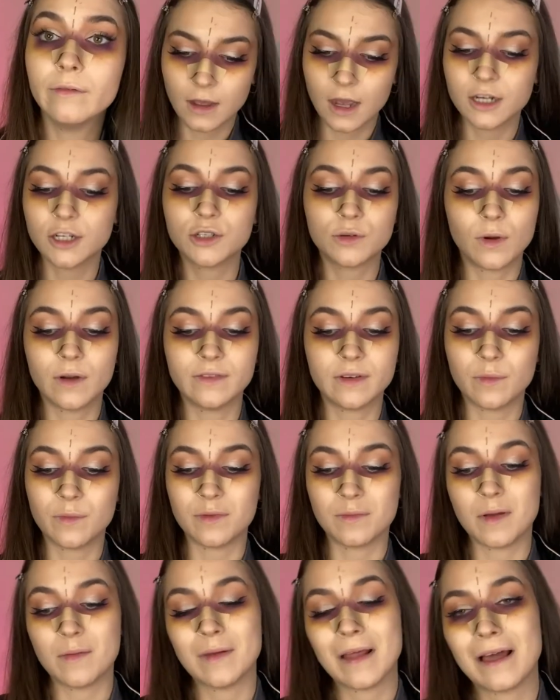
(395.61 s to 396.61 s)
I don't know what I've done with
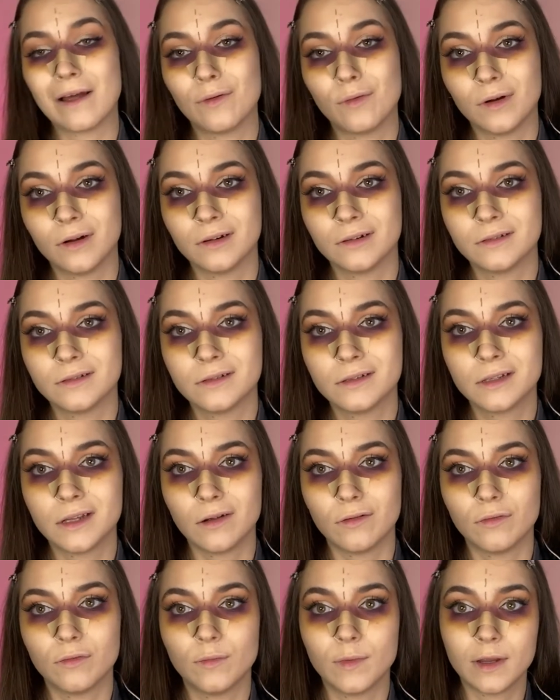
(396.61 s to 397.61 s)
my black one, so
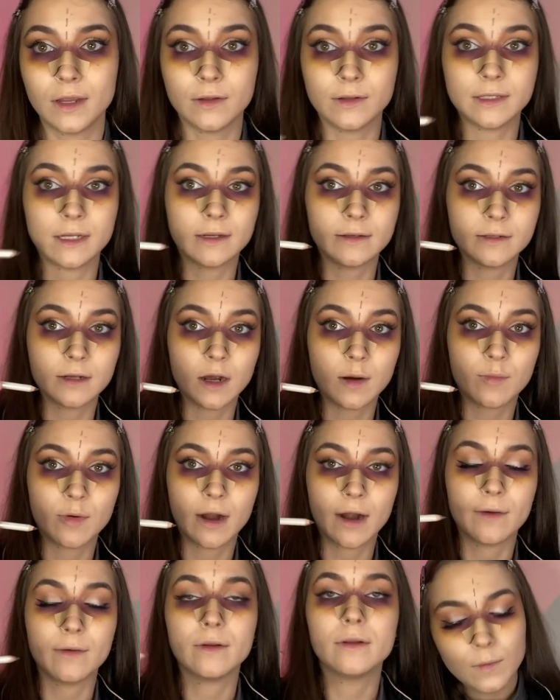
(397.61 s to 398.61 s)
we're using dark brown.